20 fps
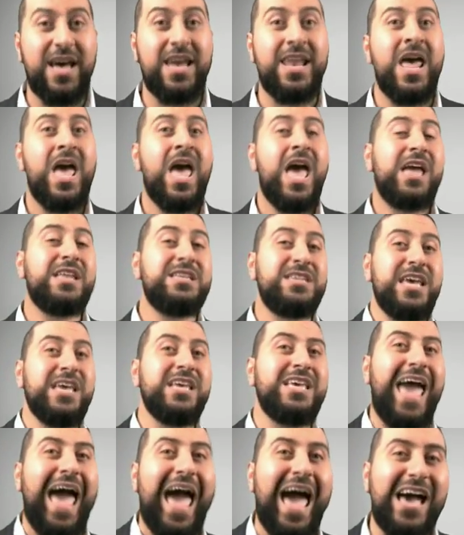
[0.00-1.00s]
done and
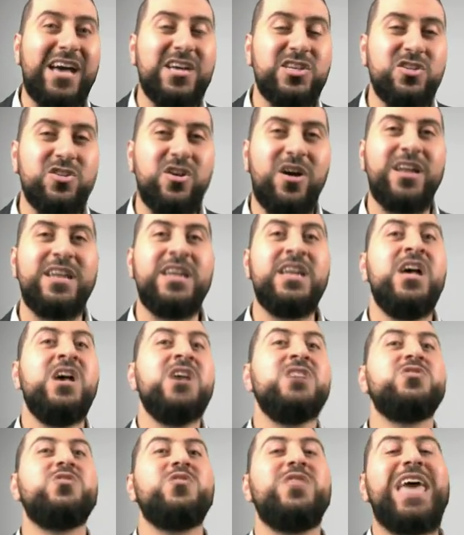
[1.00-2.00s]
take action on it
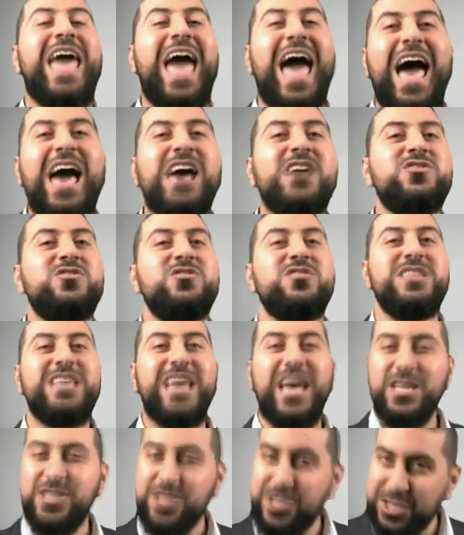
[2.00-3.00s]
so they
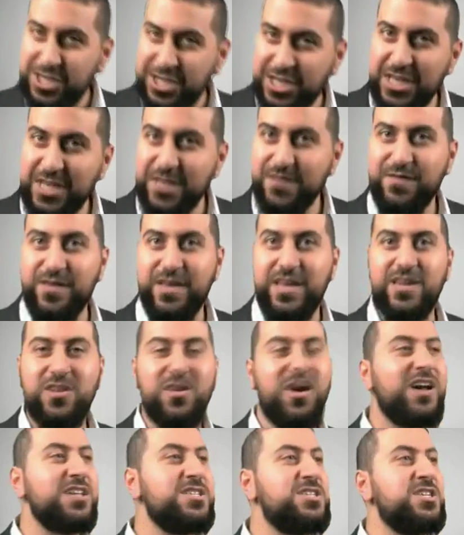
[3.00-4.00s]
actually achieve it,
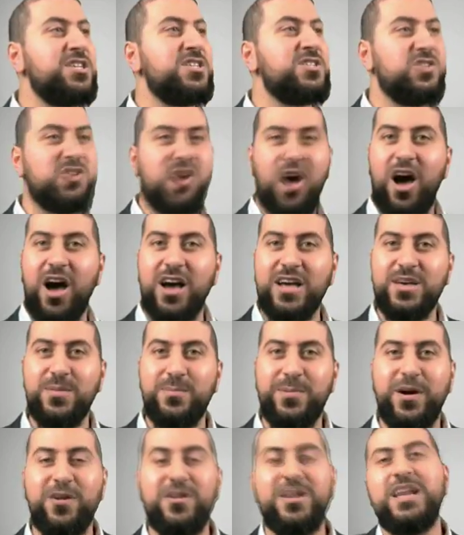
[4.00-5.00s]
not just talk
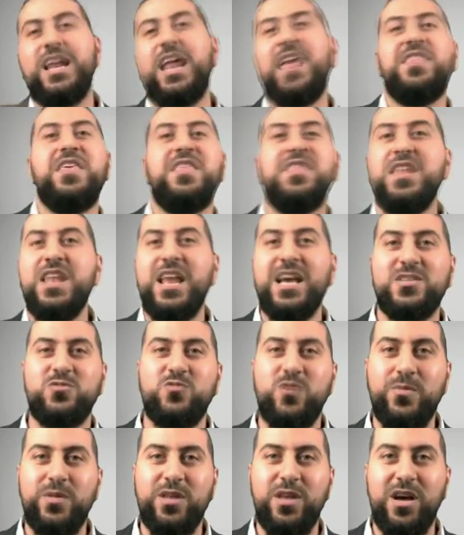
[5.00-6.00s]
about it and then the
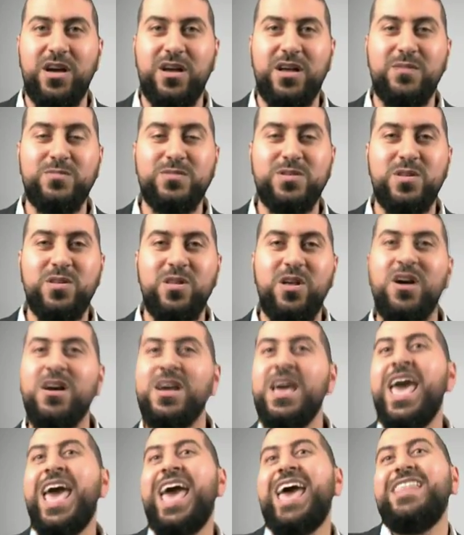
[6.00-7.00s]
next Ramadan comes
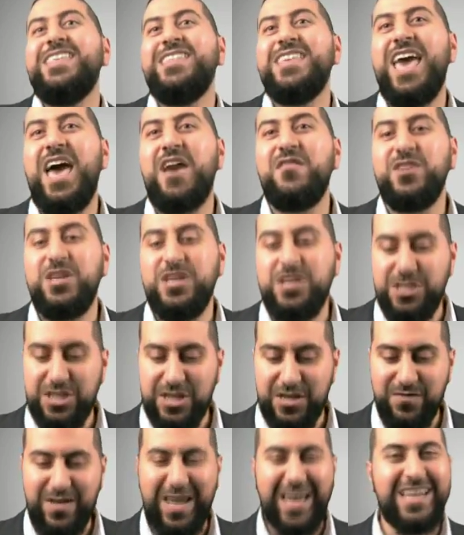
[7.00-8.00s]
along and then they haven't
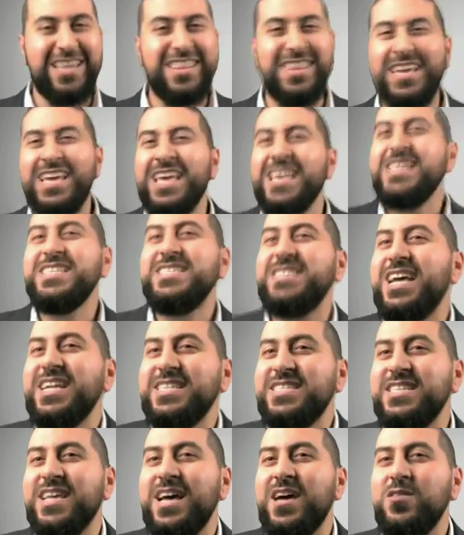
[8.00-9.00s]
achieved anything. Does
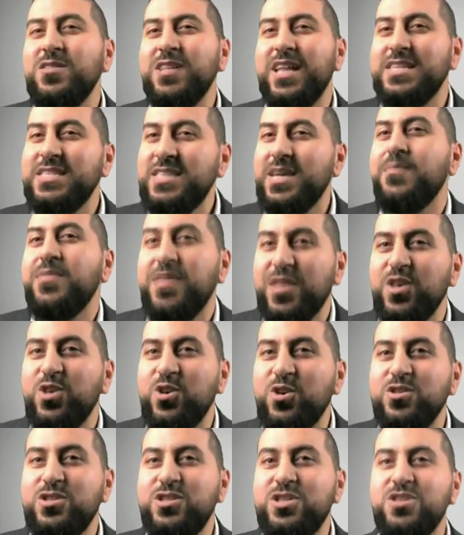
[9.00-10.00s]
that sound like
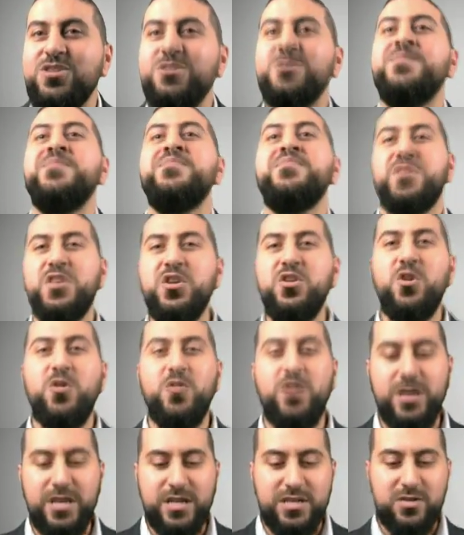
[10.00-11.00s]
something good to you? You
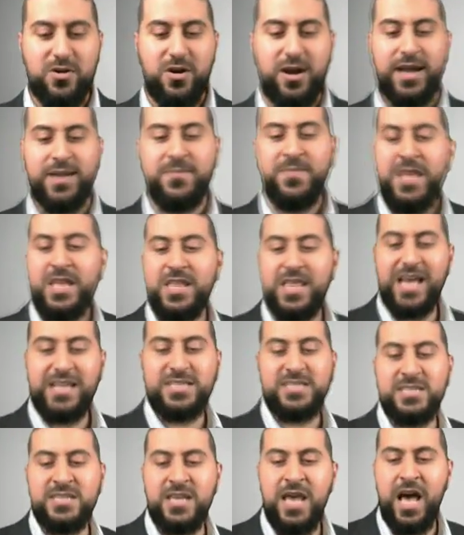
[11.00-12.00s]
know it is, all right?
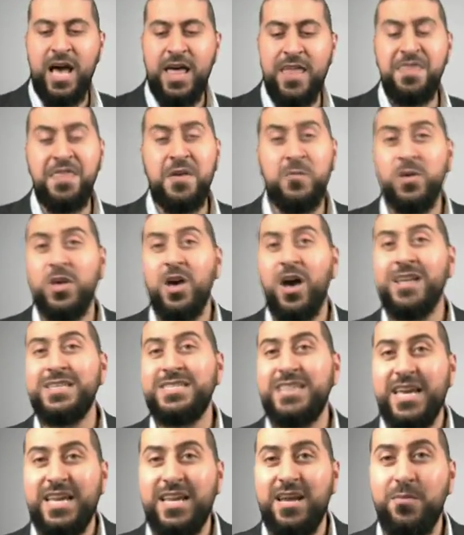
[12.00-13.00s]
That's, uh, then we
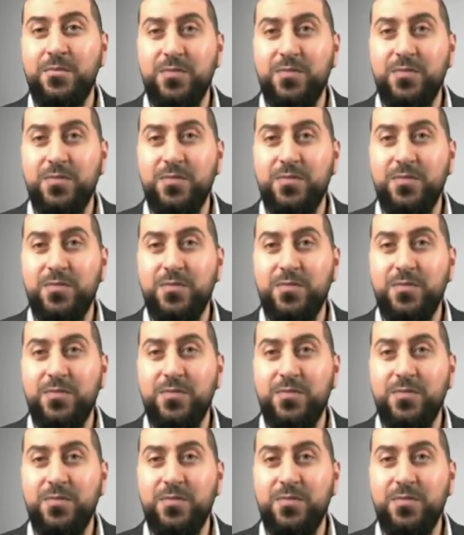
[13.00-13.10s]
got day